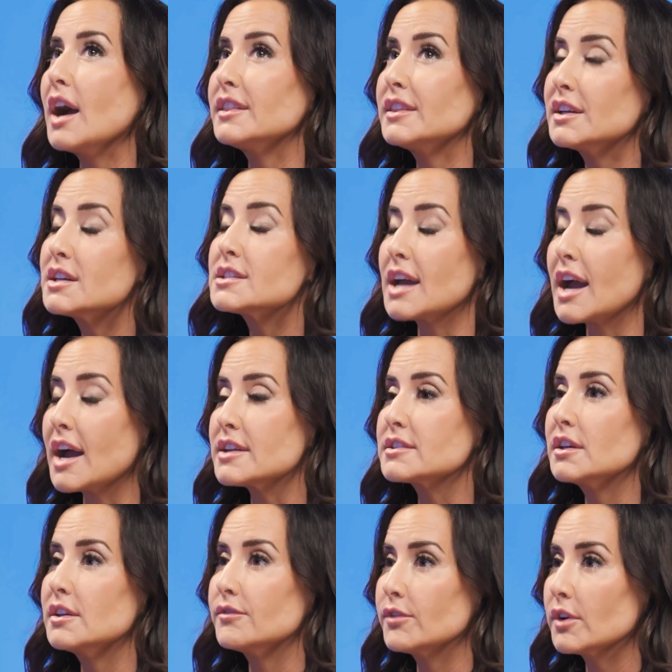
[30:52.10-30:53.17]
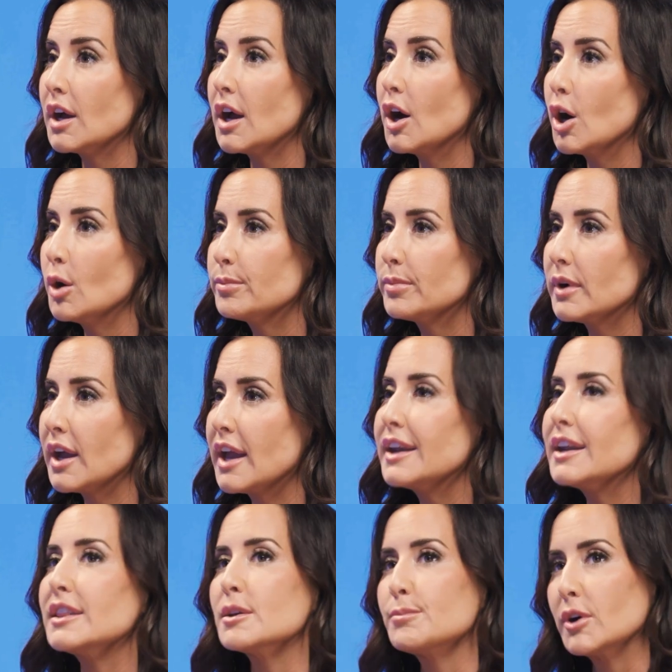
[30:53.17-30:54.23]
I think it's asking for help.
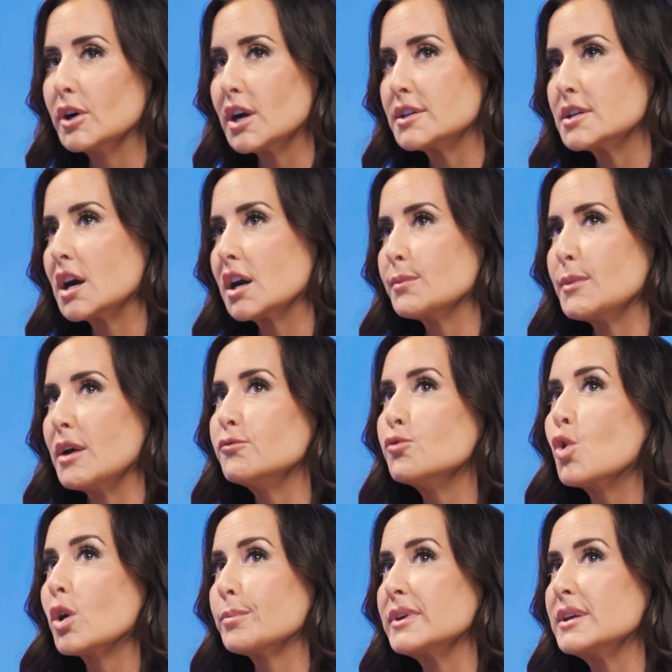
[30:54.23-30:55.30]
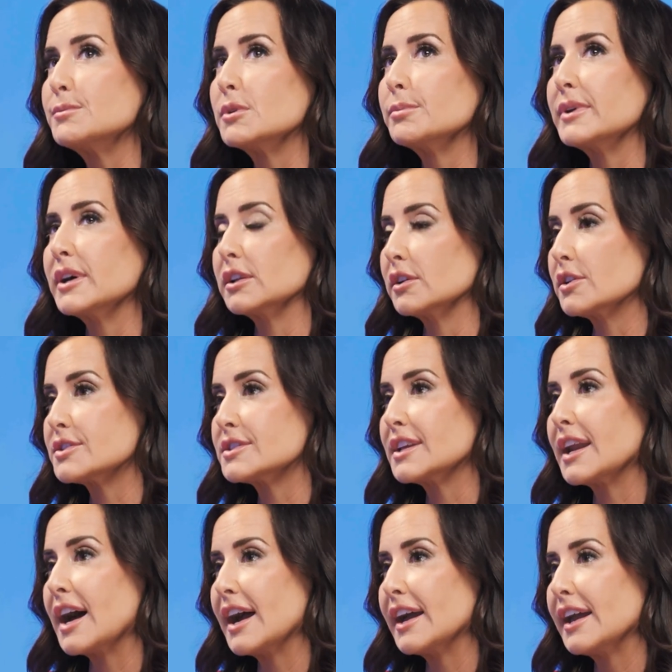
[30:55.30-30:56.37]
And in the book, I talk about 4 people pillars
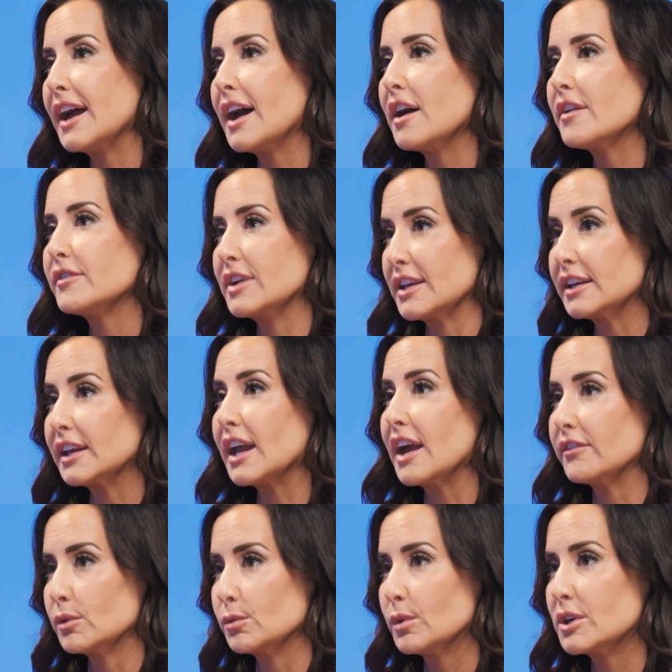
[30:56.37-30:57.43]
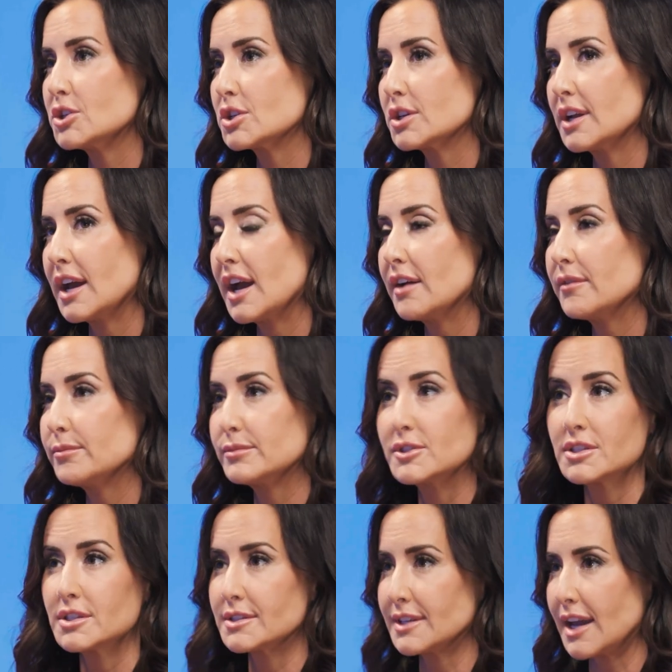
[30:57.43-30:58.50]
that I have, and I think everyone should have.
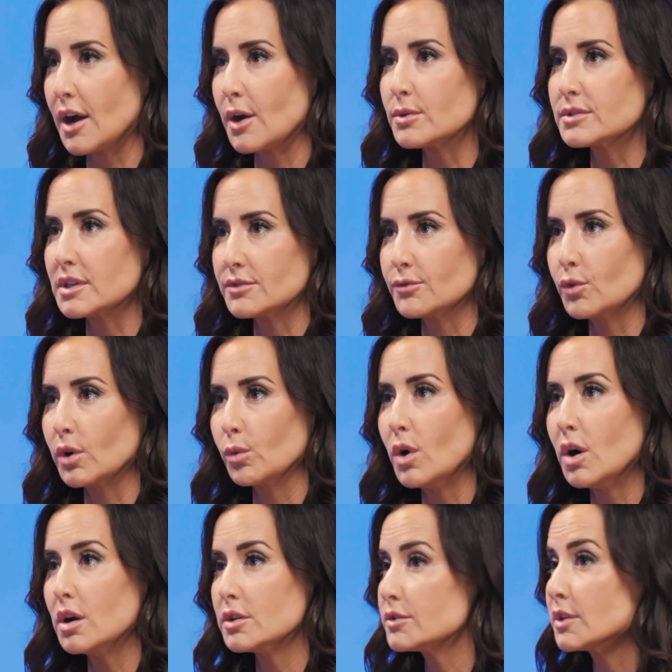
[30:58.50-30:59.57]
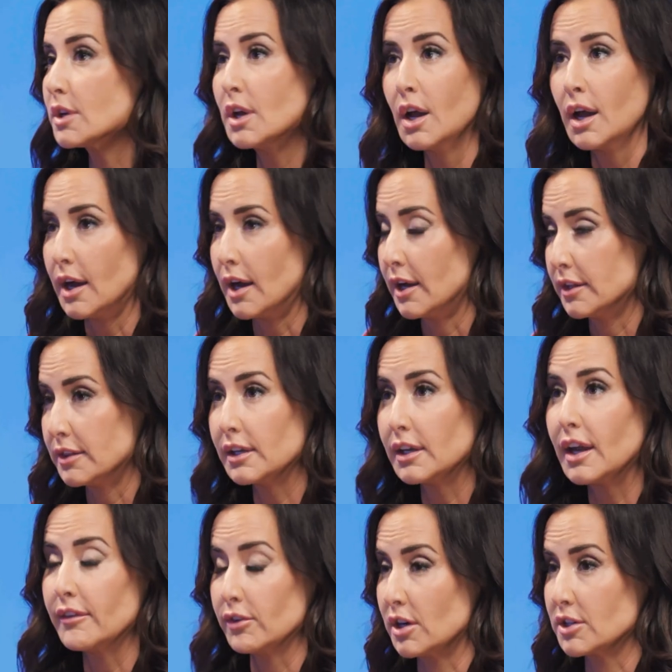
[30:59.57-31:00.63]
Just as a house has 4 walls, I think
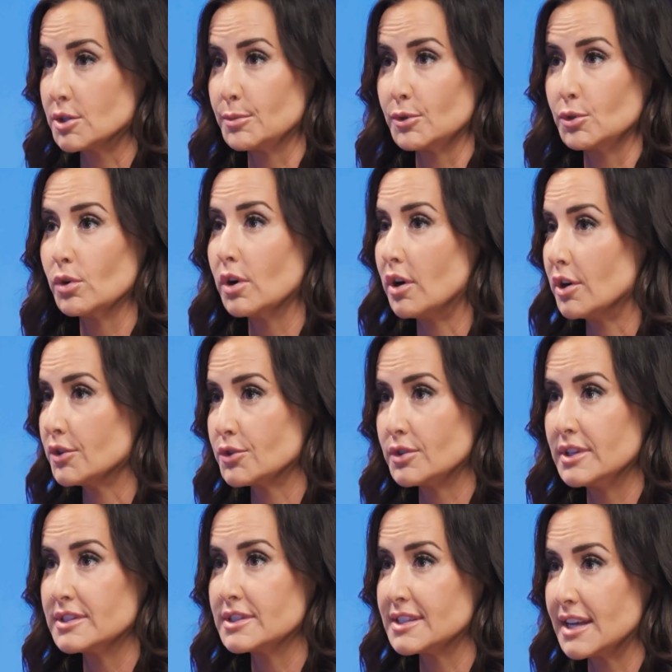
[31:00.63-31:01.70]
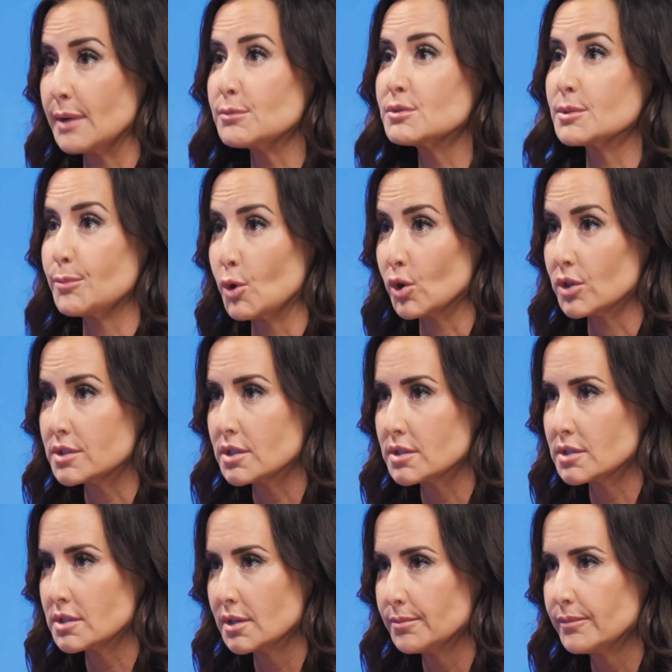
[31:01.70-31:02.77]
every entrepreneur also needs the same support
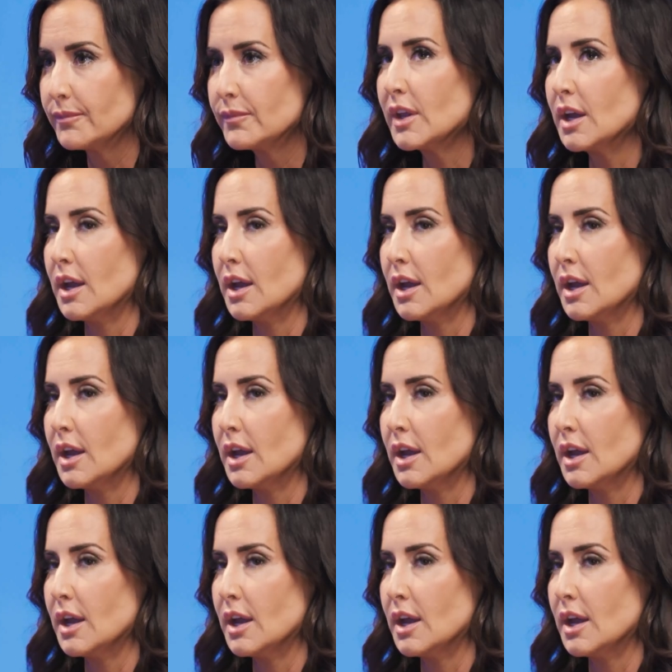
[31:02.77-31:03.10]
system.